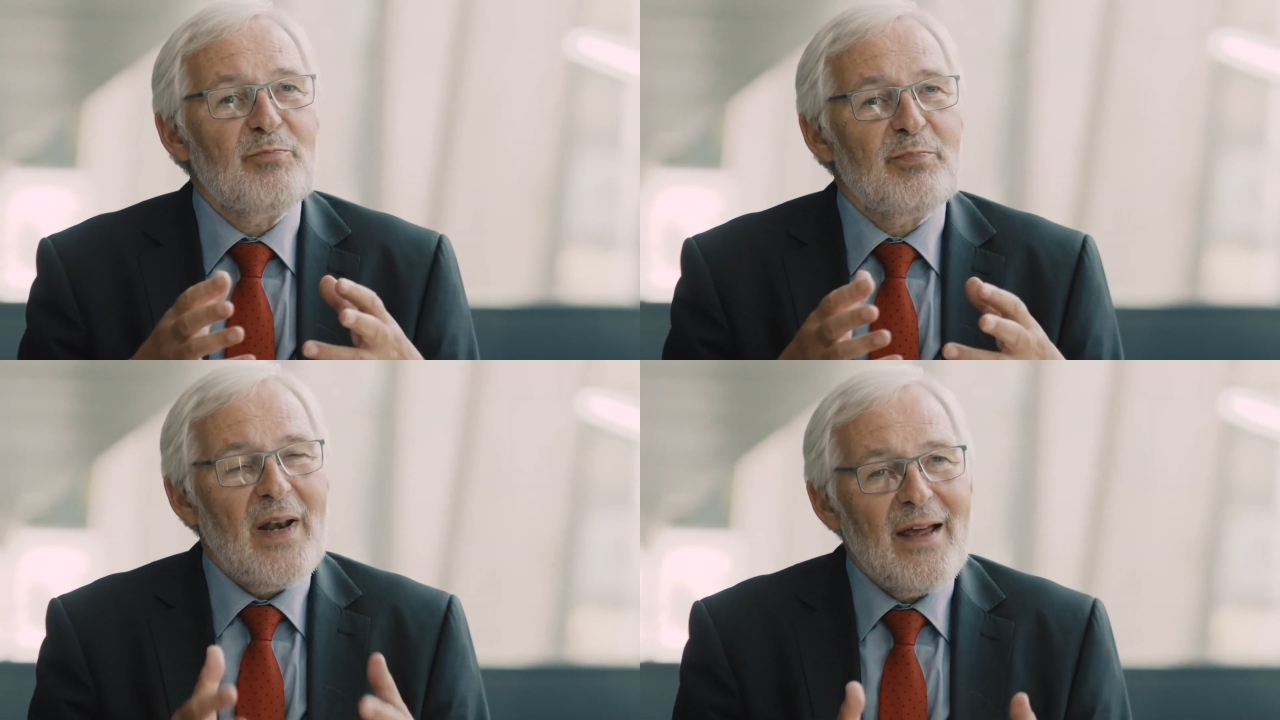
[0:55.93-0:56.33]

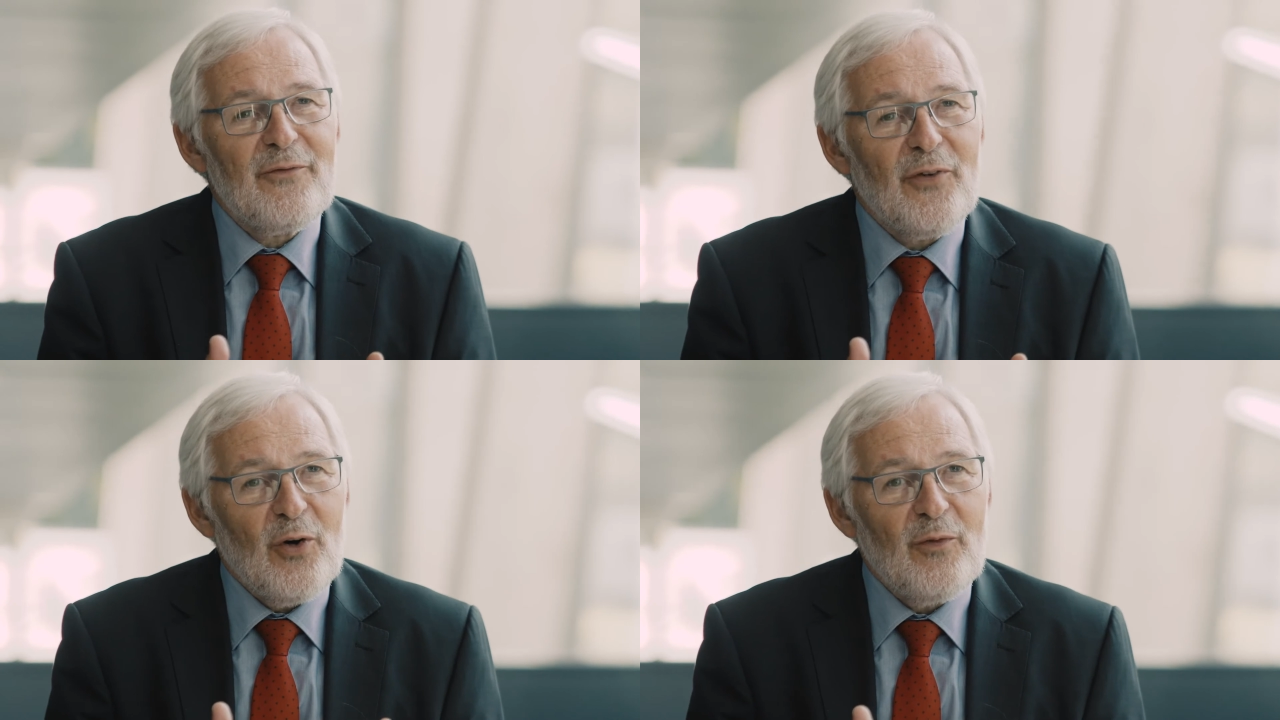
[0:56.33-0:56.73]

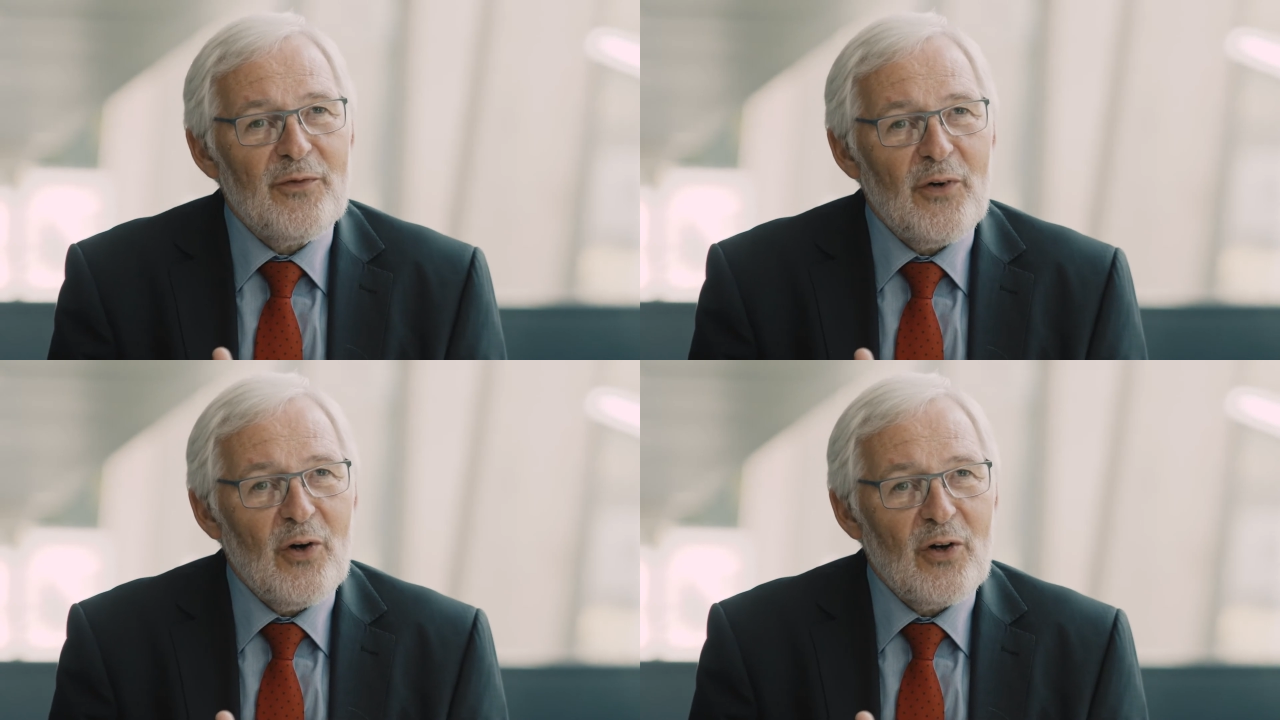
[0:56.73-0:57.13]
platform
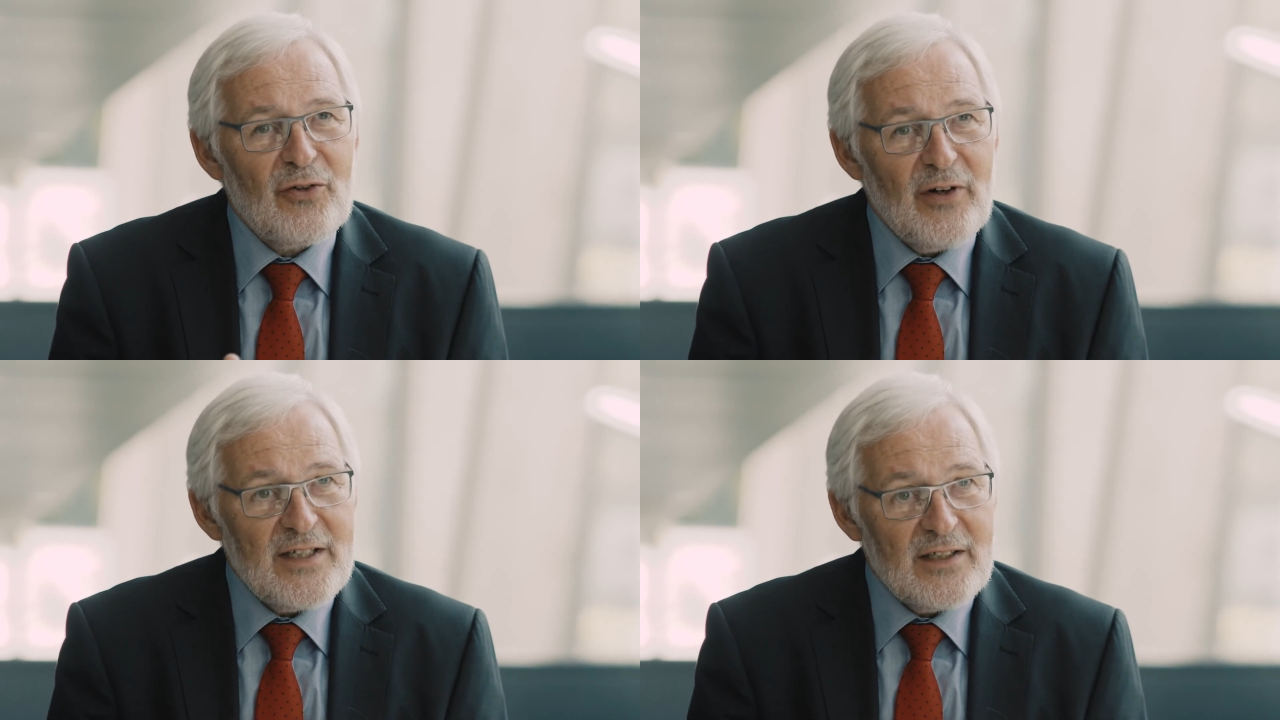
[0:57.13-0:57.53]
for
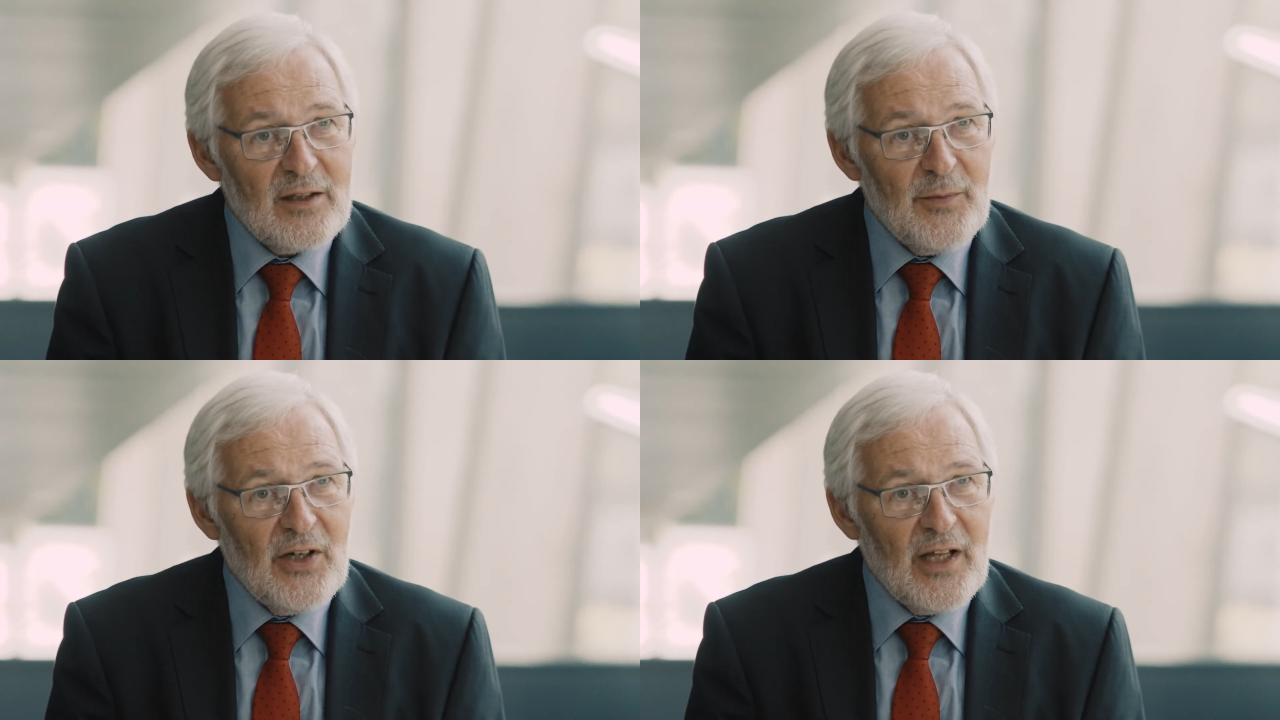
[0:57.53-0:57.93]
greater
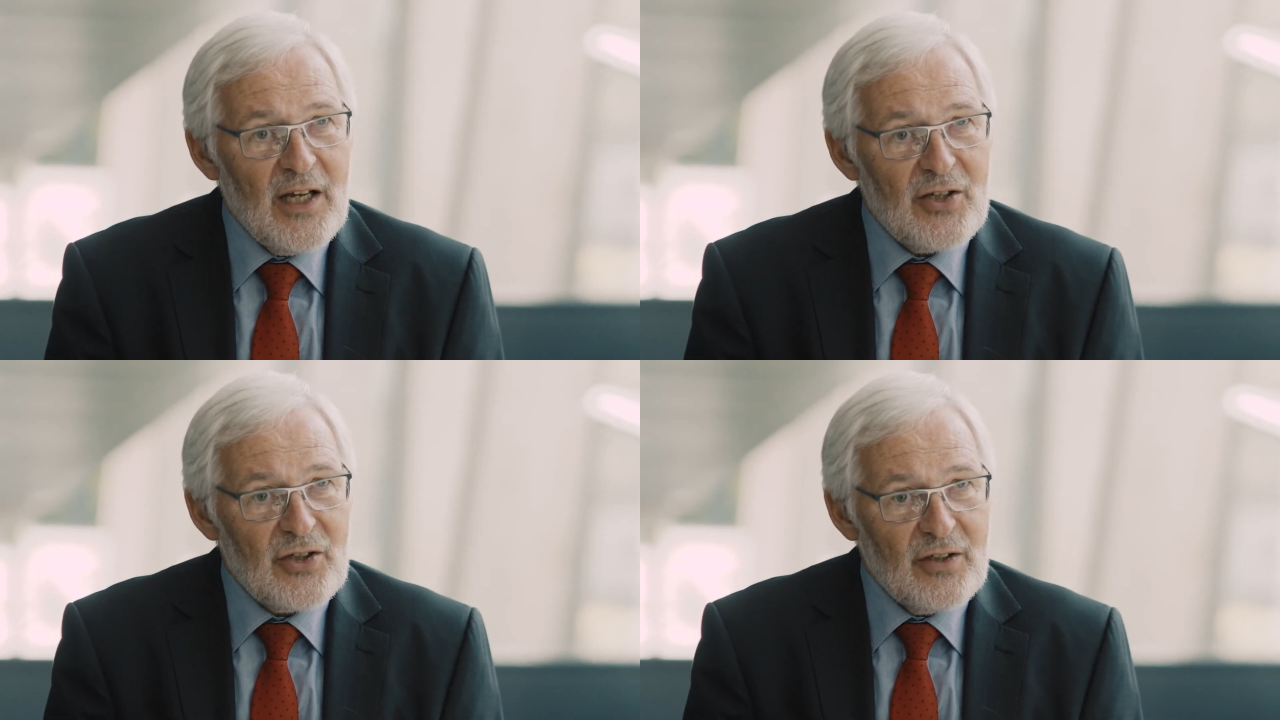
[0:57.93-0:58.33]

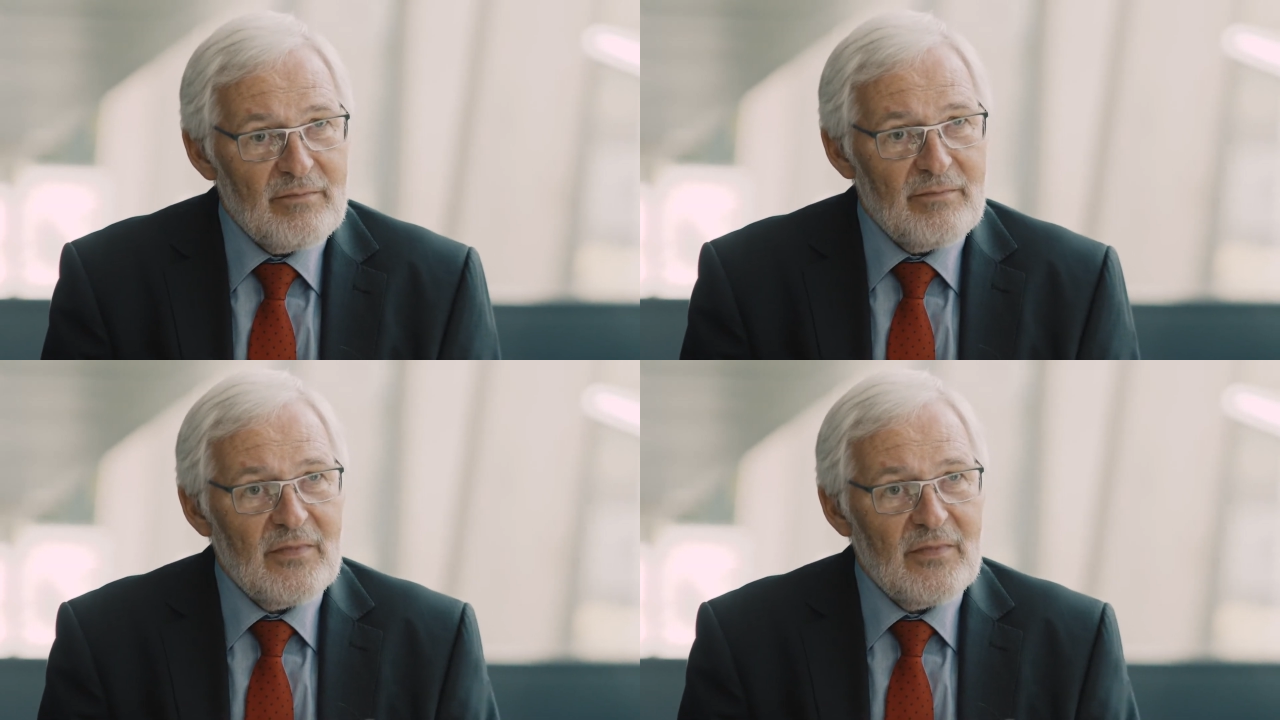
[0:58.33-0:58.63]
communication